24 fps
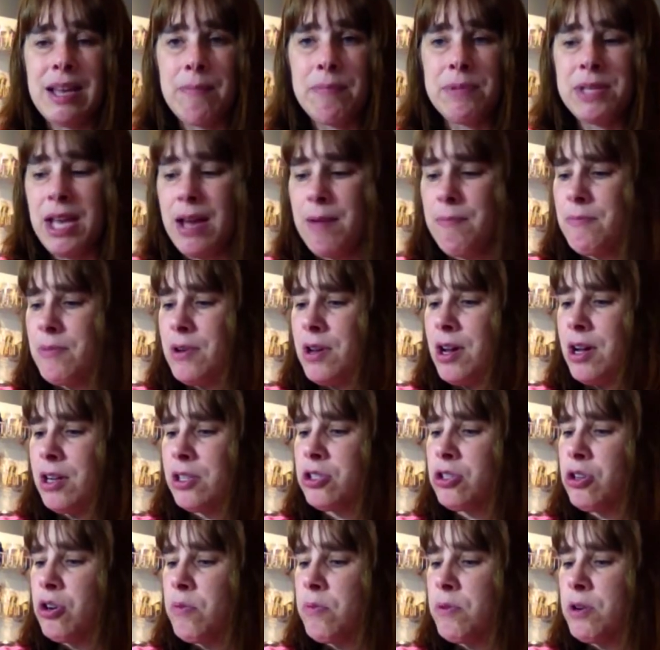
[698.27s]

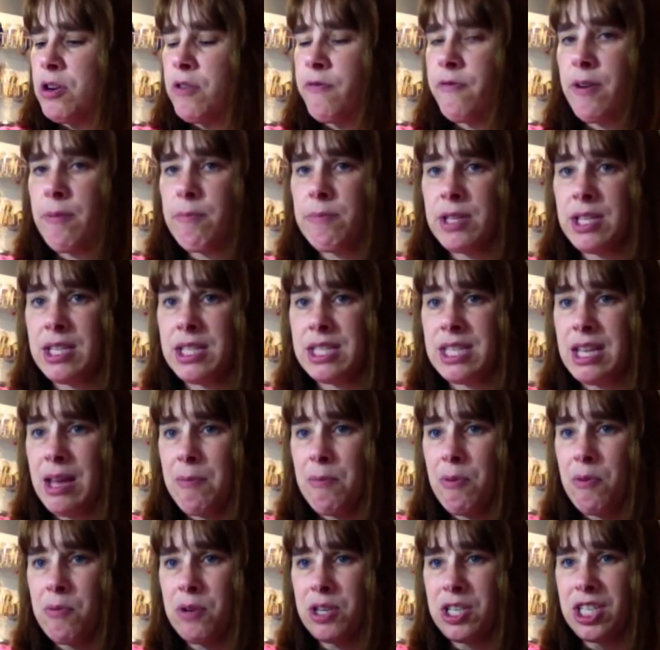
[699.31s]
September, October, November,
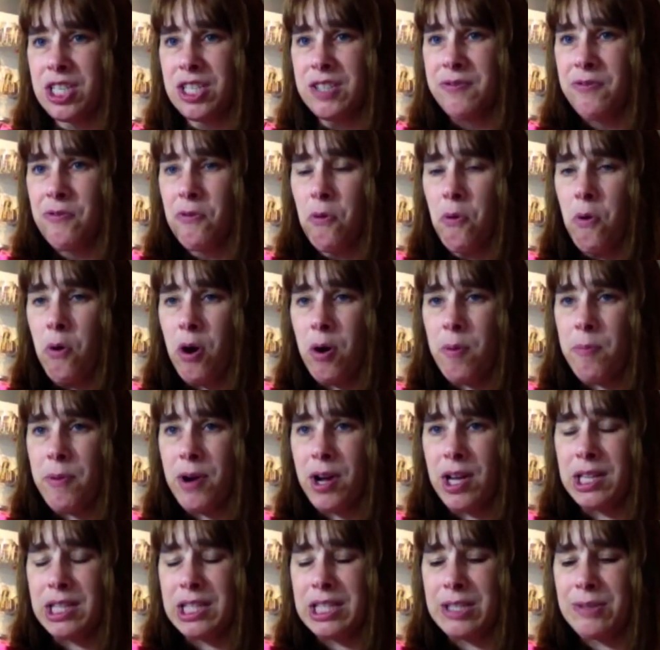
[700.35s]
December, which is
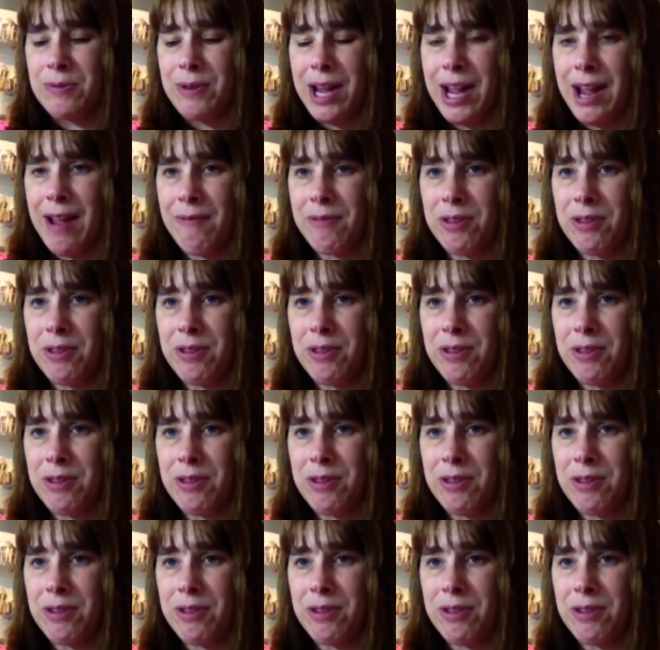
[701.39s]
four months.